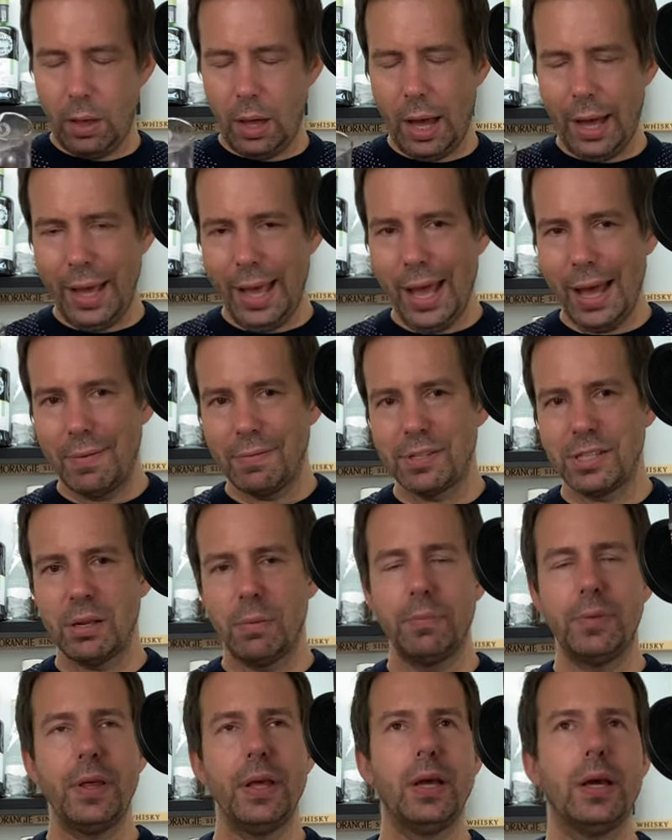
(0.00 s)
I have
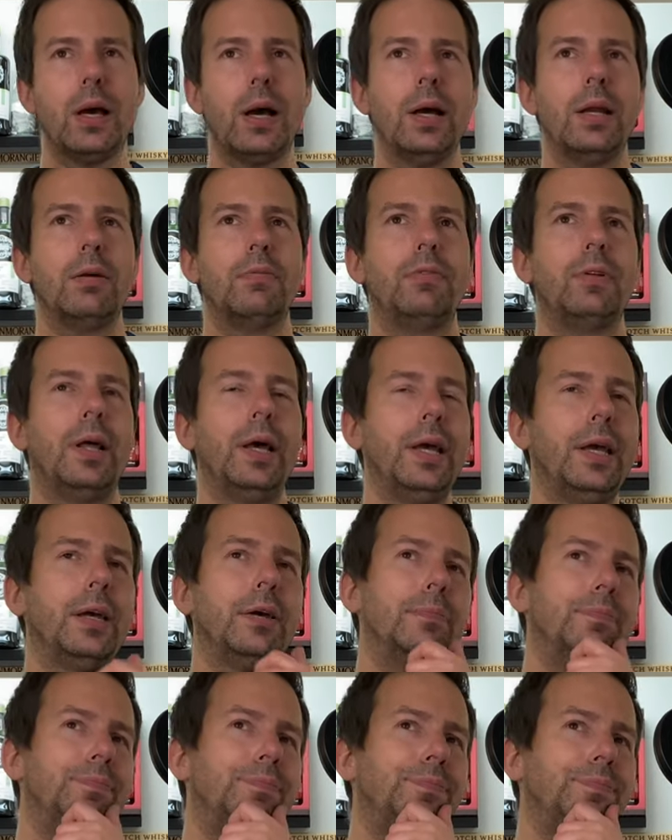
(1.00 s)
something kind of like
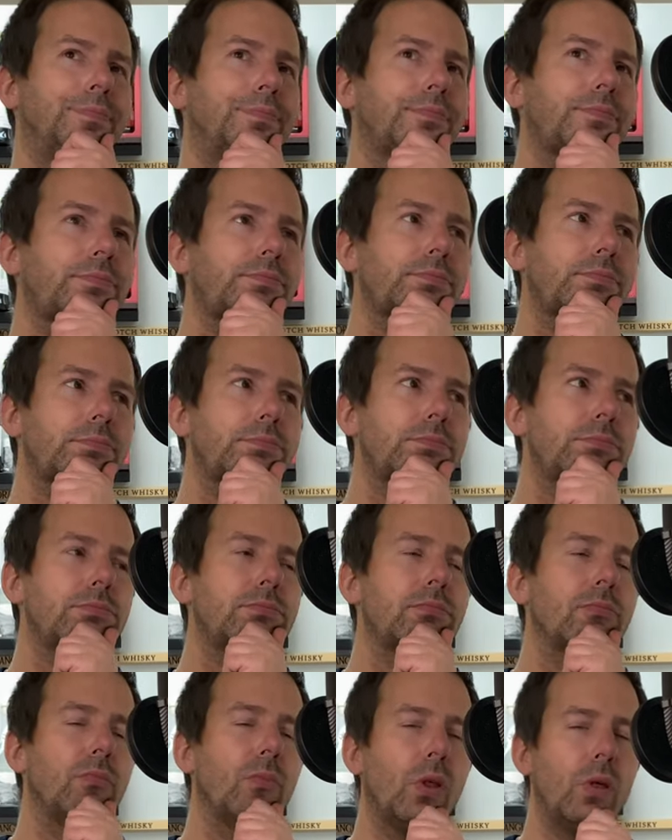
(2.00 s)

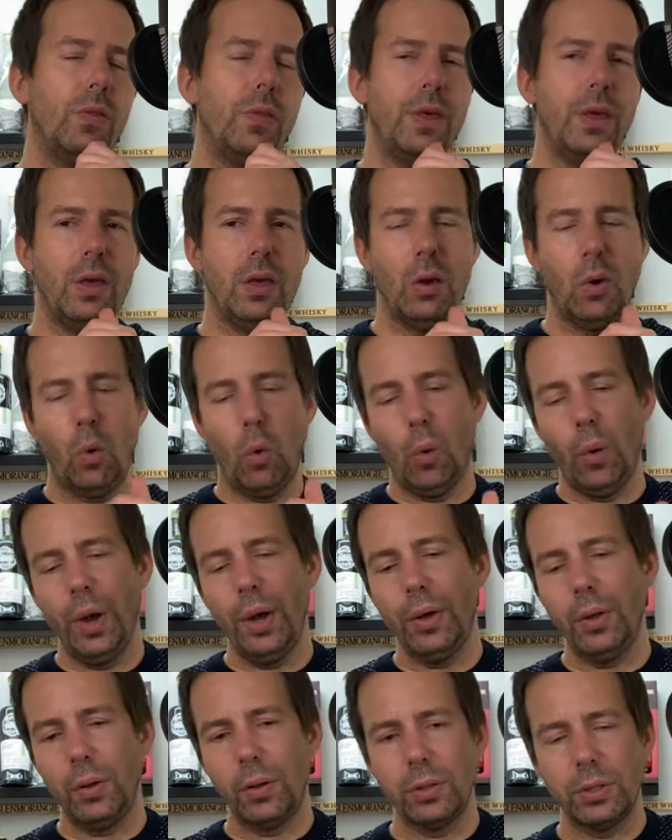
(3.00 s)
the
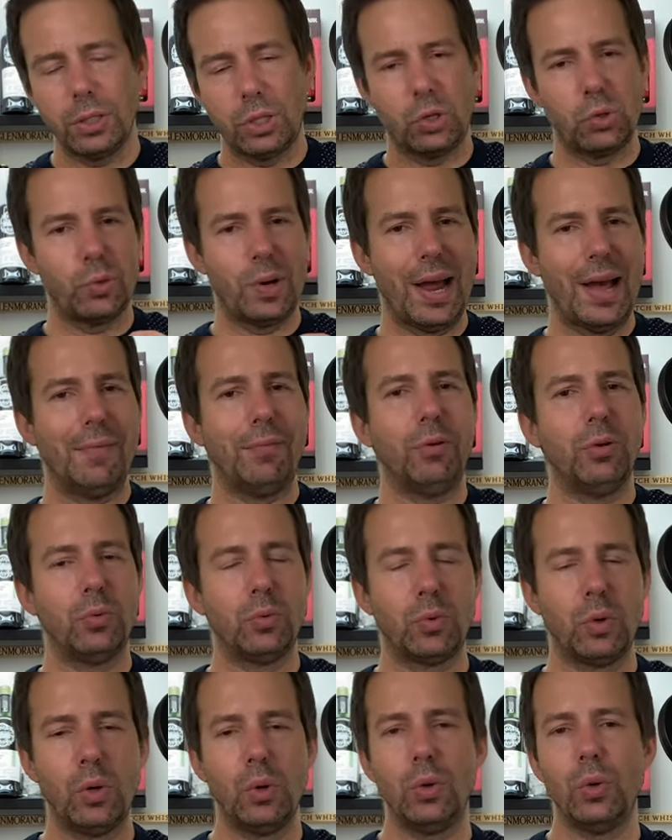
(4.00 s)
oiled gravel
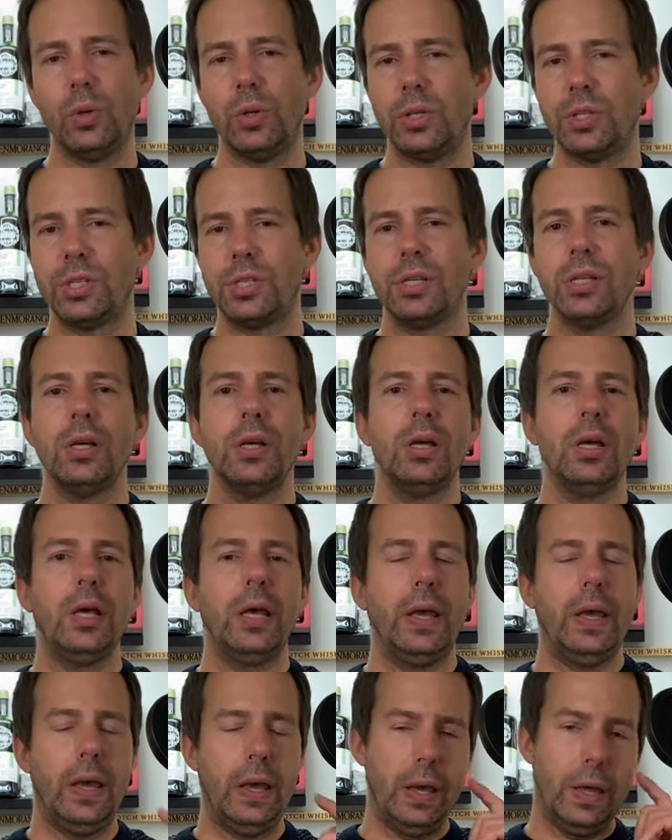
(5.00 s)
roads
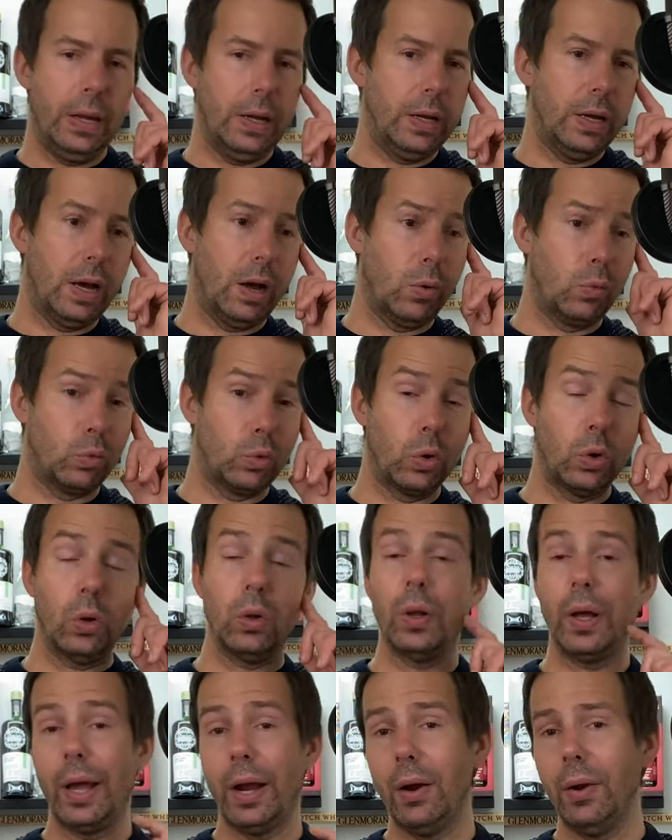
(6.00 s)
in
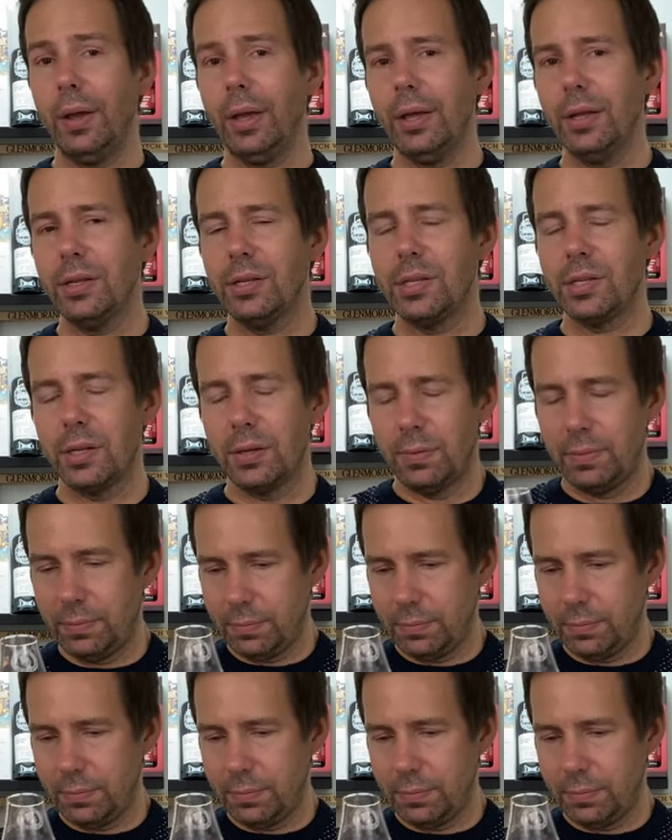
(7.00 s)
rural areas.